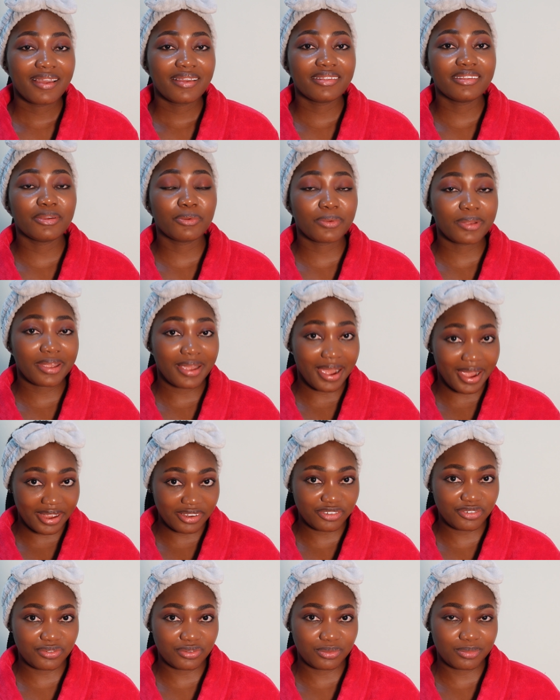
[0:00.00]
the way I
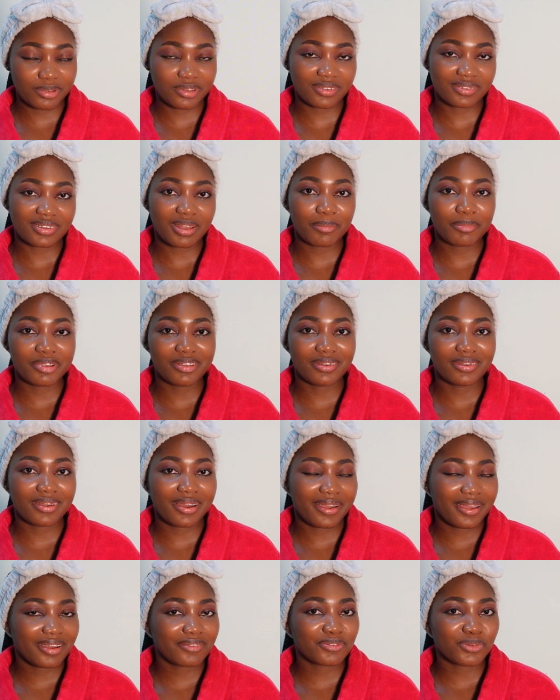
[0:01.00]
should because I mean
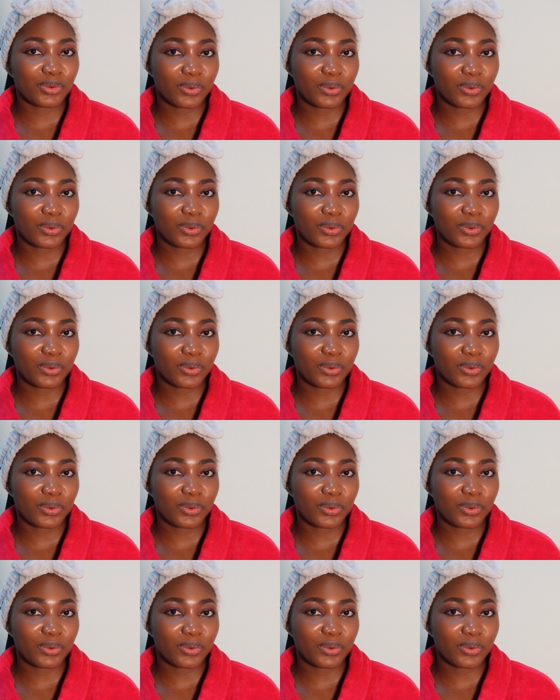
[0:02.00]
I have